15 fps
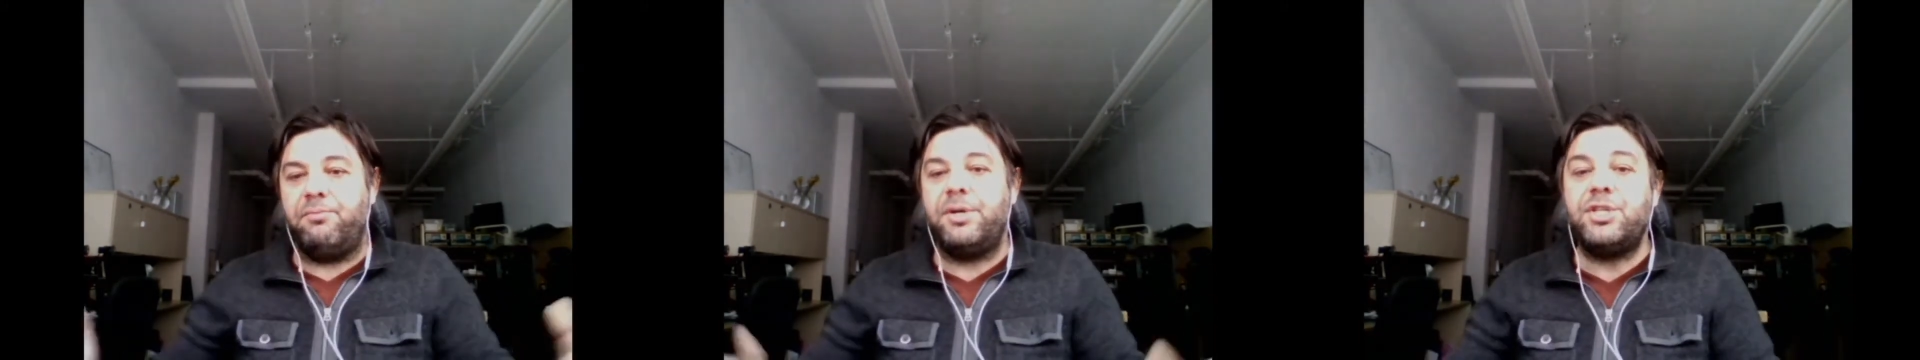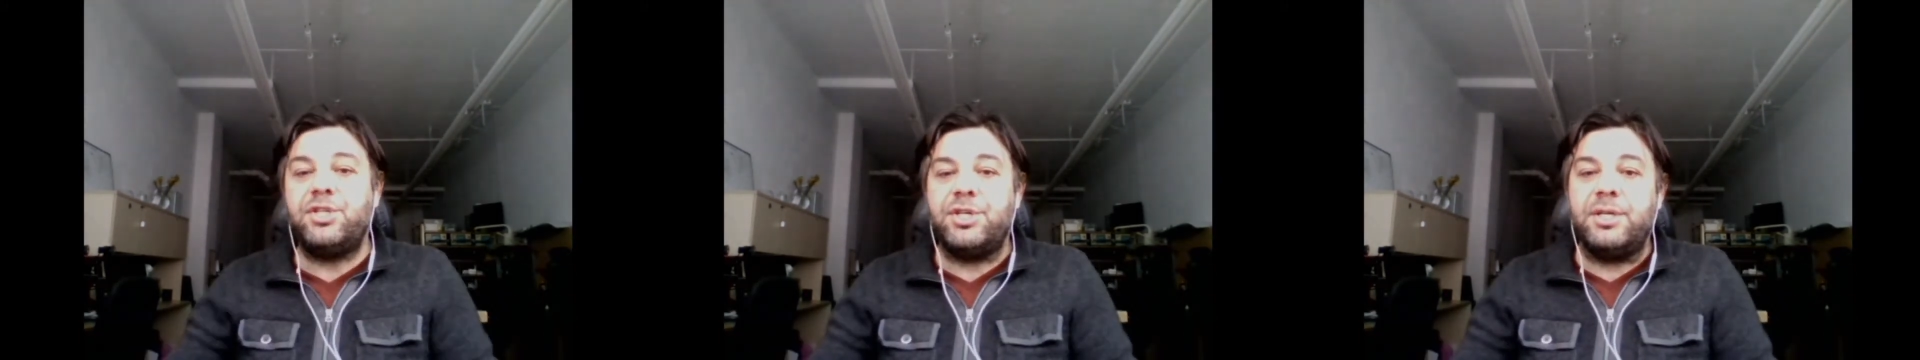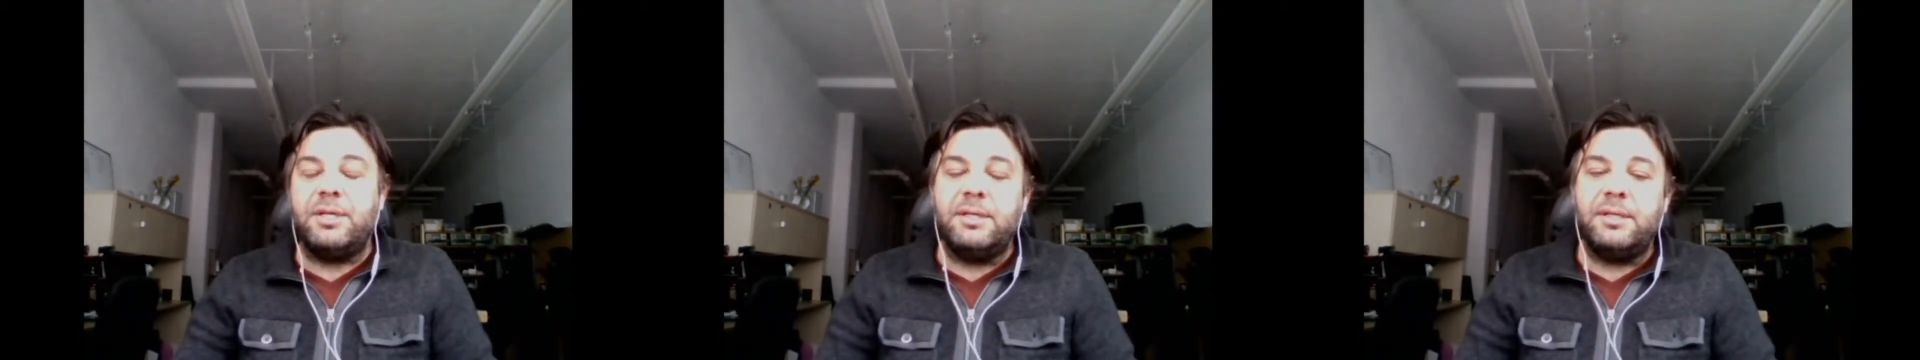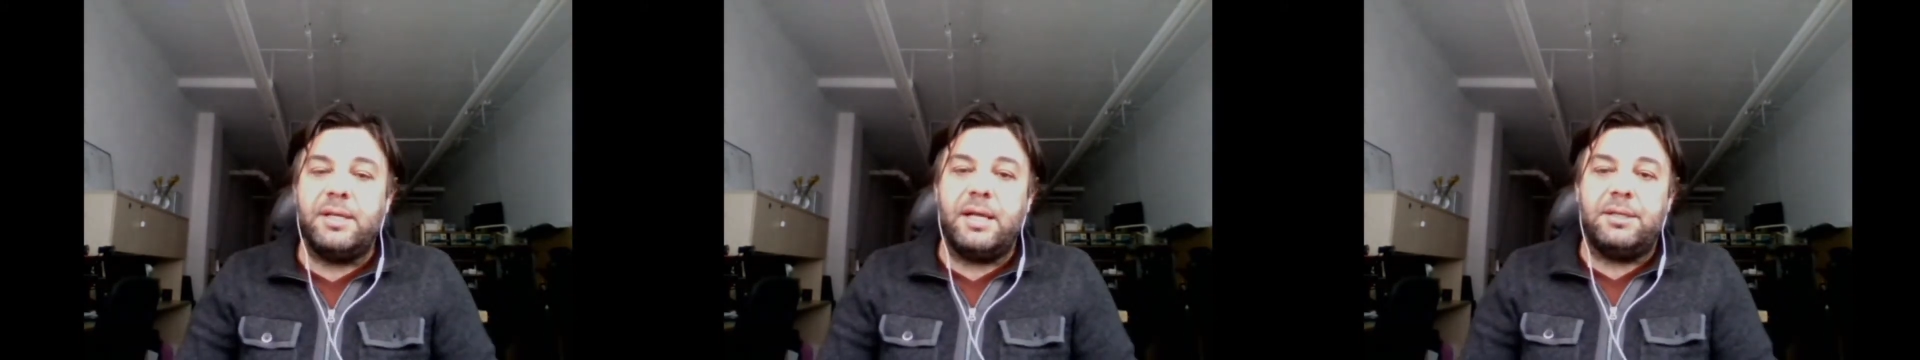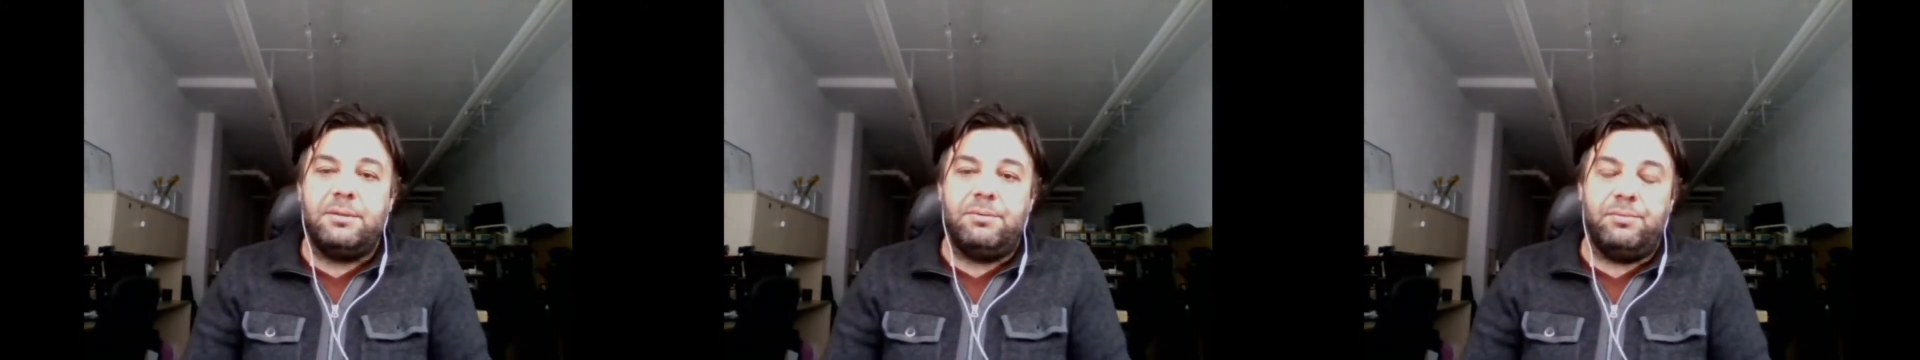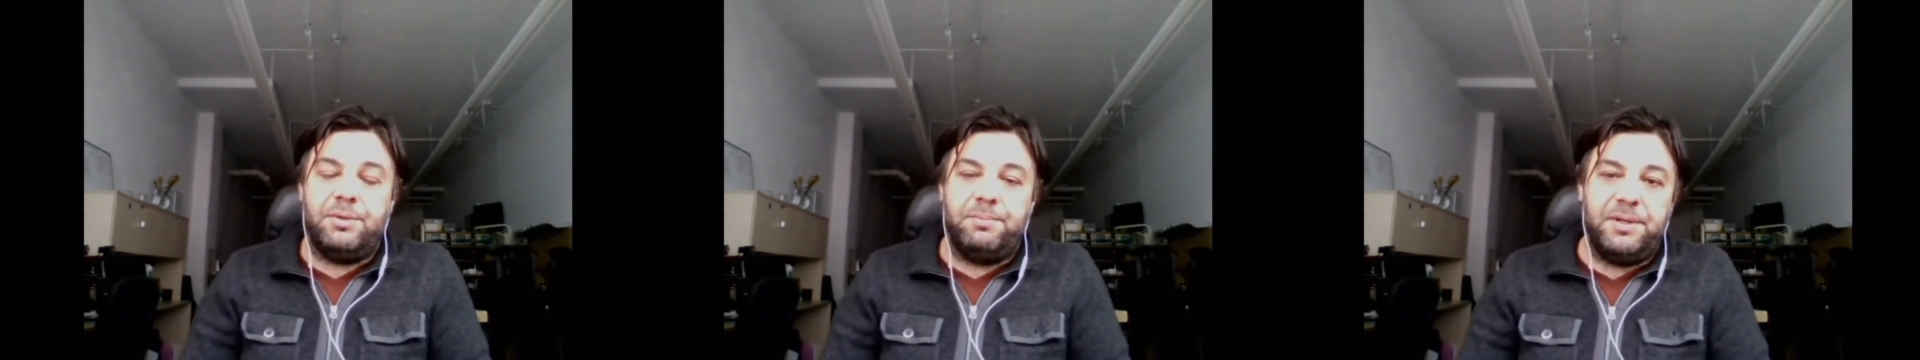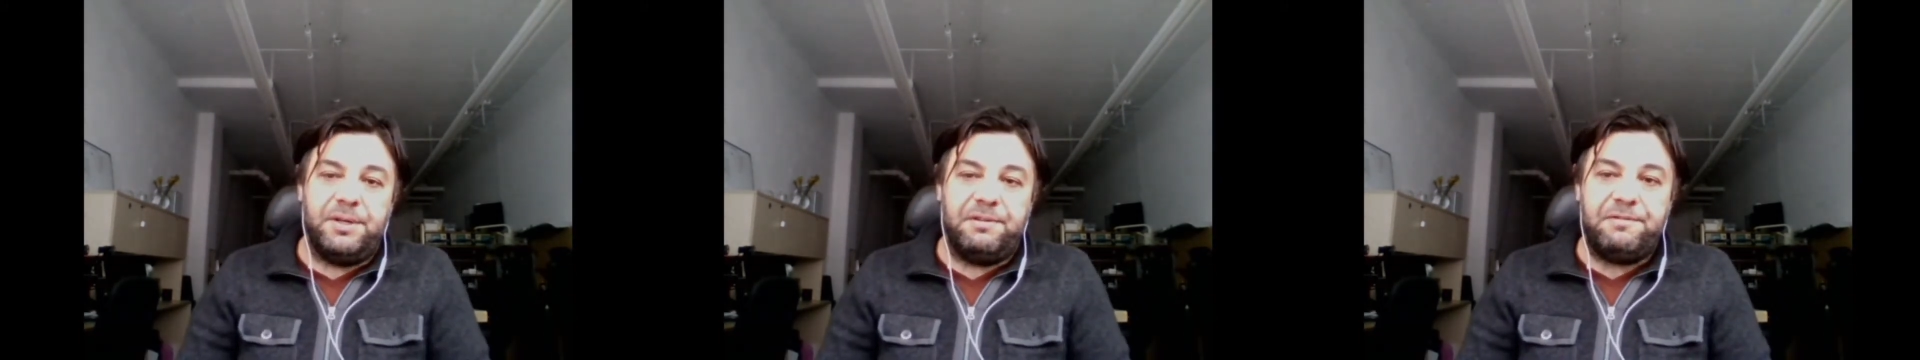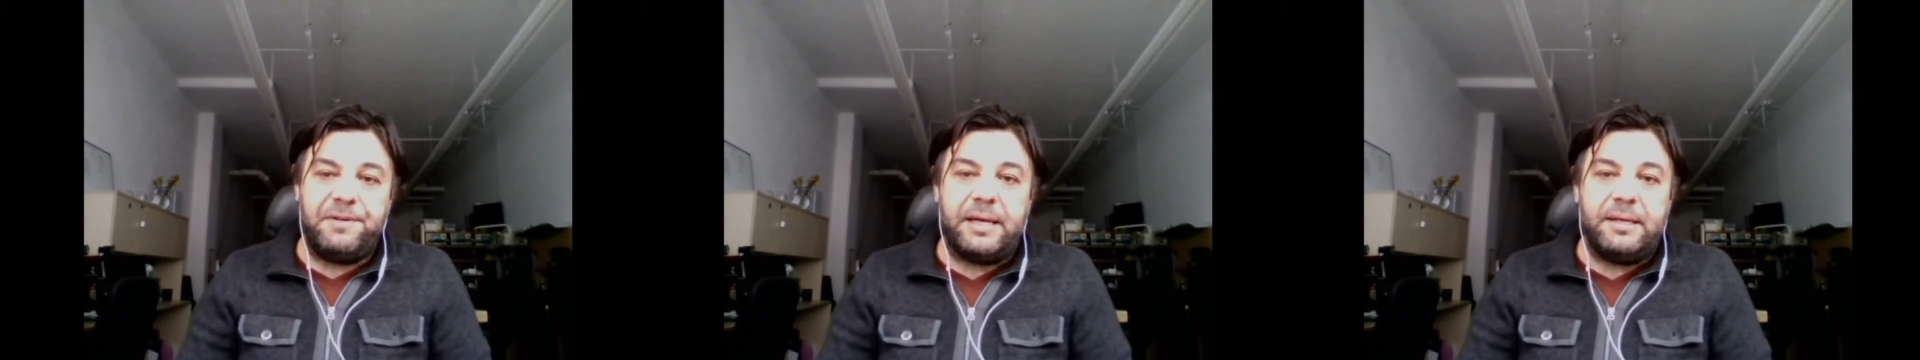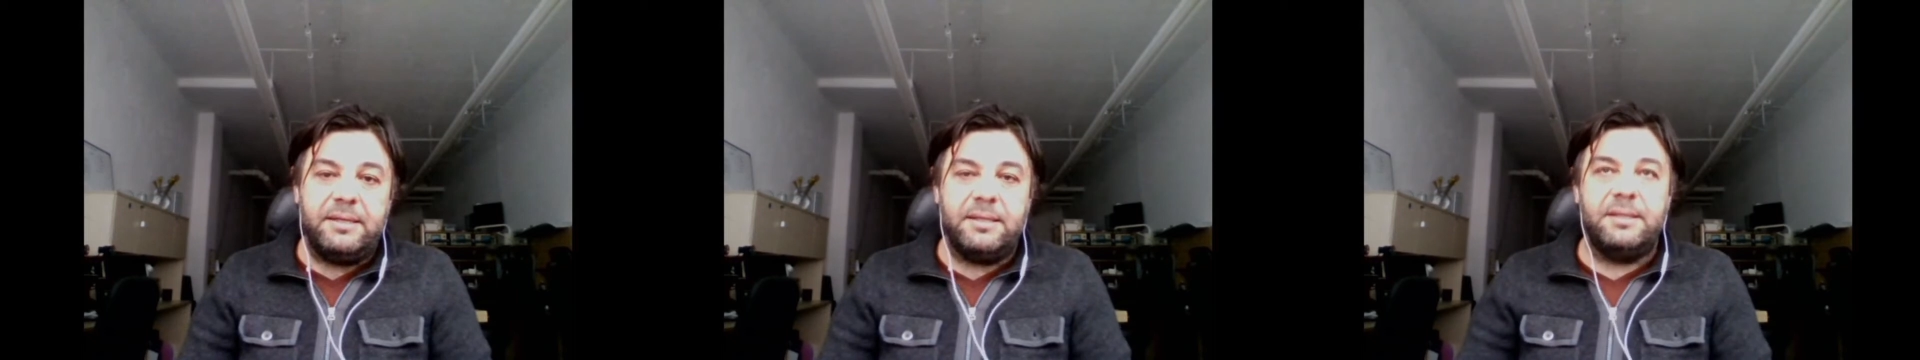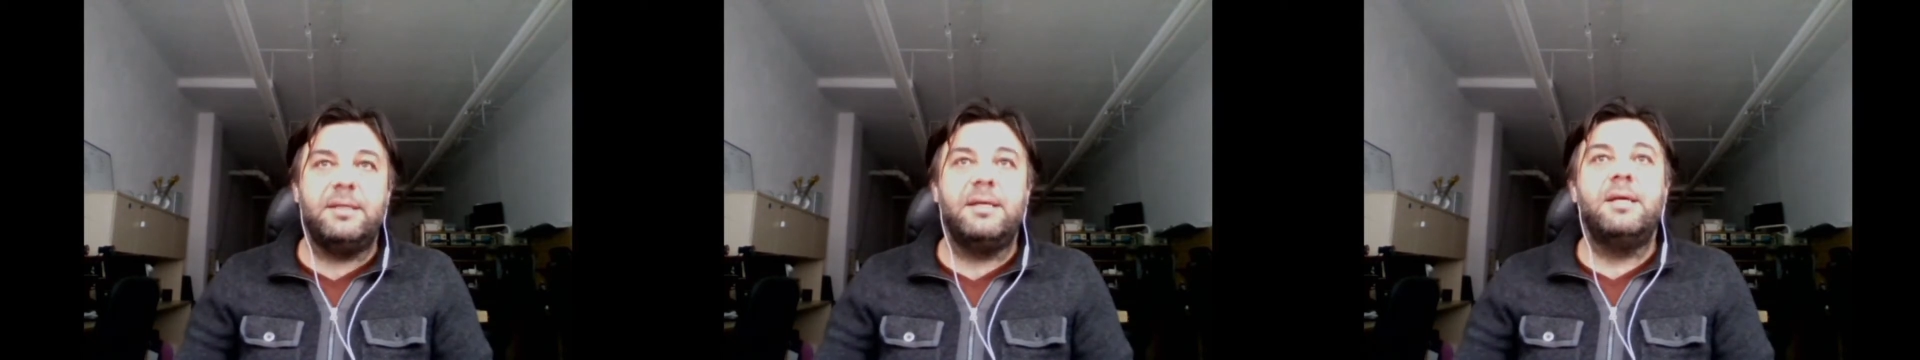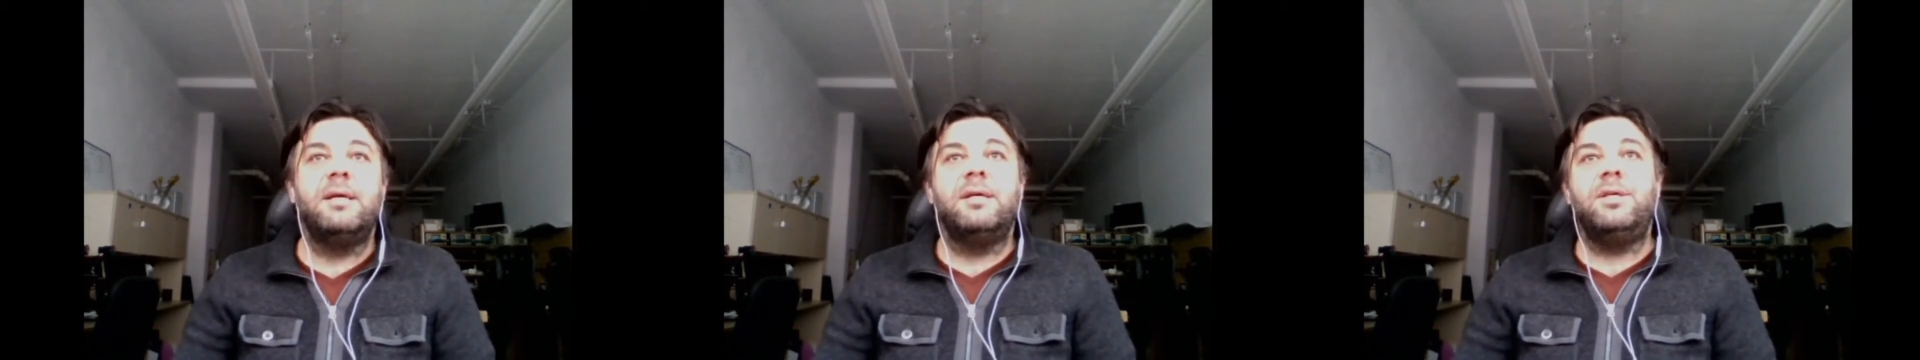region that would be affected,